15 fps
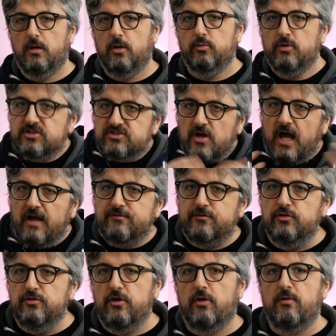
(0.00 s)
We also have
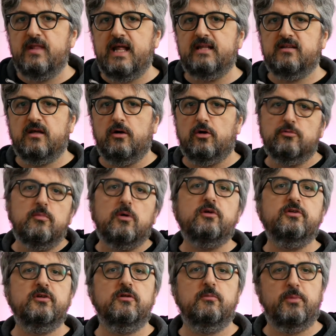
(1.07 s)
to know that on
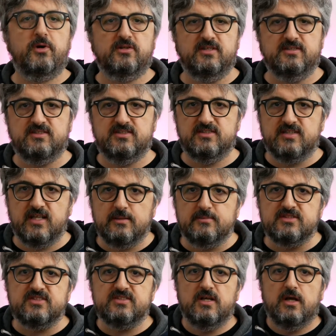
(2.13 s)
modern operating
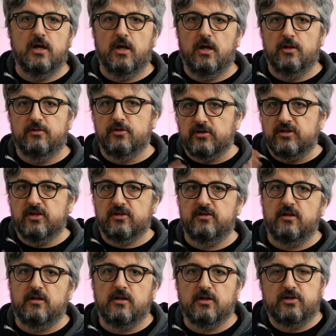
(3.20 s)
systems, the
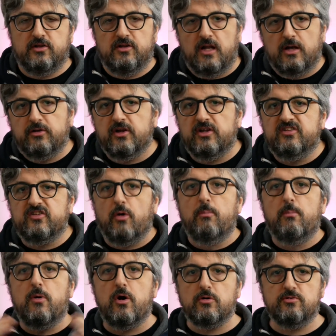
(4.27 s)
kernel can allocate
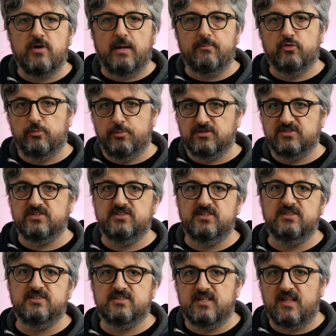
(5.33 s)
more RAM to
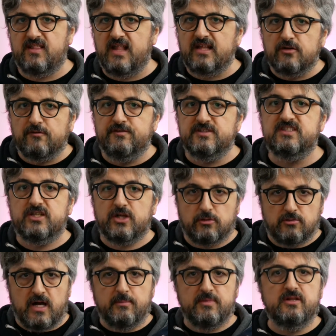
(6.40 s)
processes than the physical
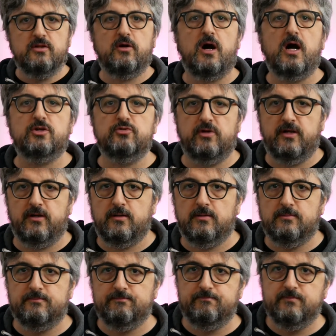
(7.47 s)
RAM in the hardware.
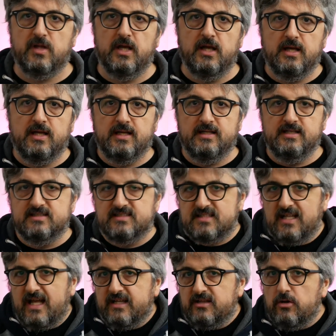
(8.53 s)
It's
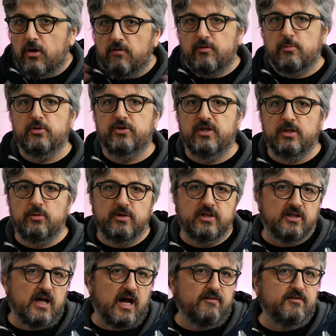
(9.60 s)
like the overbooking we
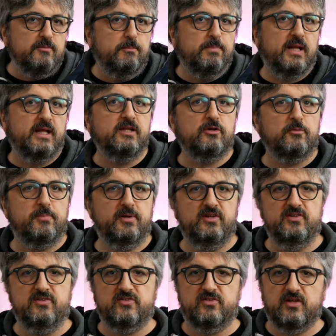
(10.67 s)
can have in plane
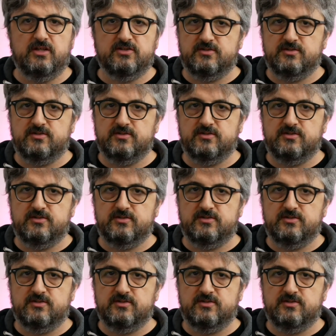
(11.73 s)
companies.